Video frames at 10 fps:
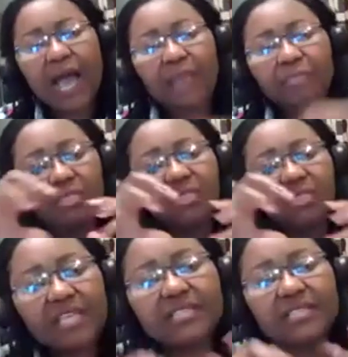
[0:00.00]
And
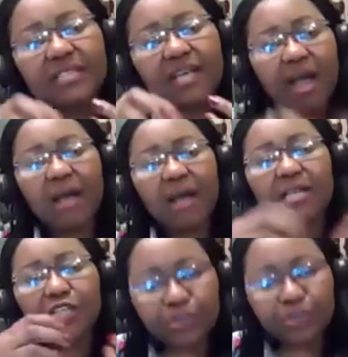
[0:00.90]
these
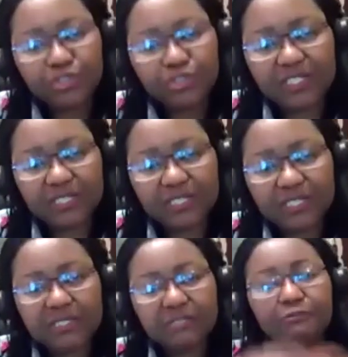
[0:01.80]
are
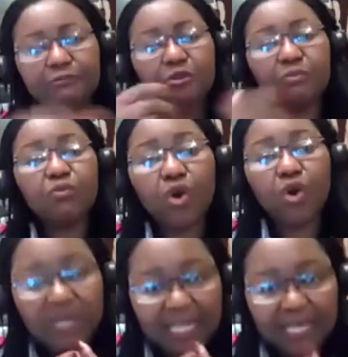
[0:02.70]
nutrients
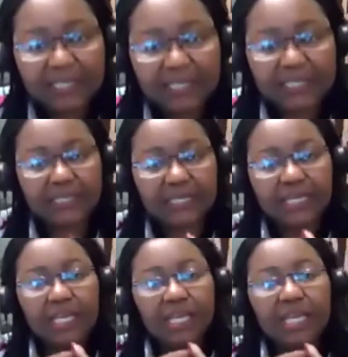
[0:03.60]
from what we
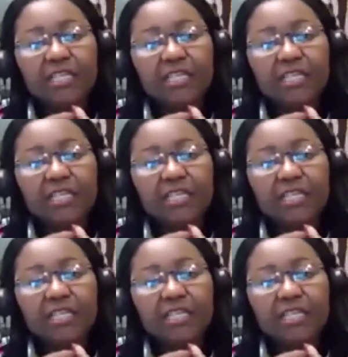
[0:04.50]
eat.